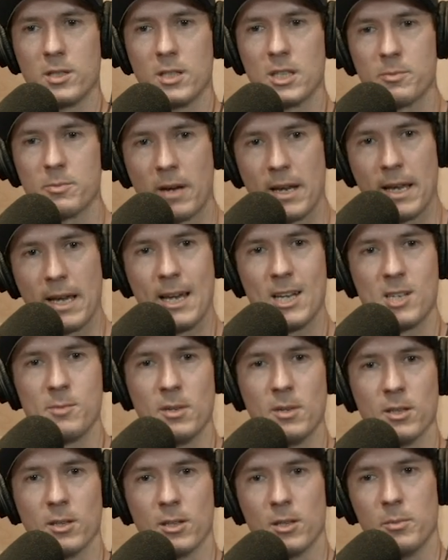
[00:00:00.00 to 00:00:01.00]
and this might age
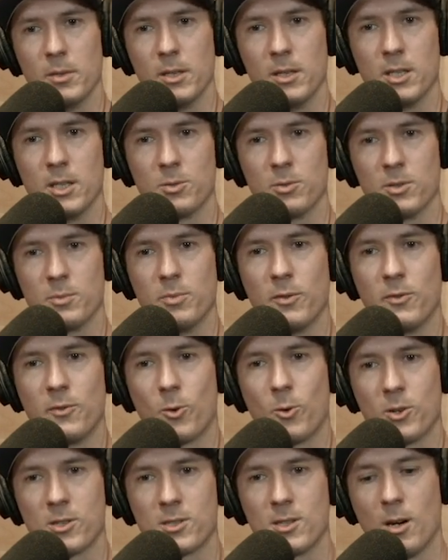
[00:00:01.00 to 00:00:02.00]
me a little bit, this was
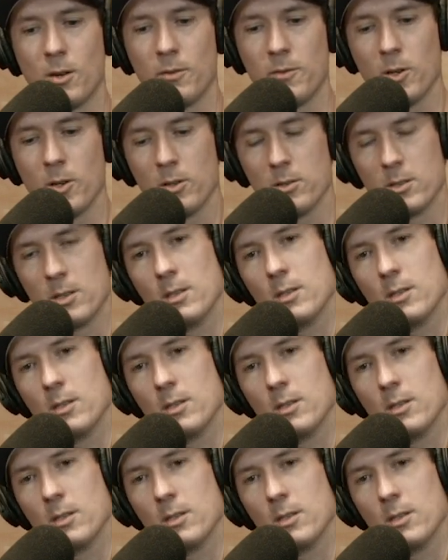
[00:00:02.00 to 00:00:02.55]
before cell phones.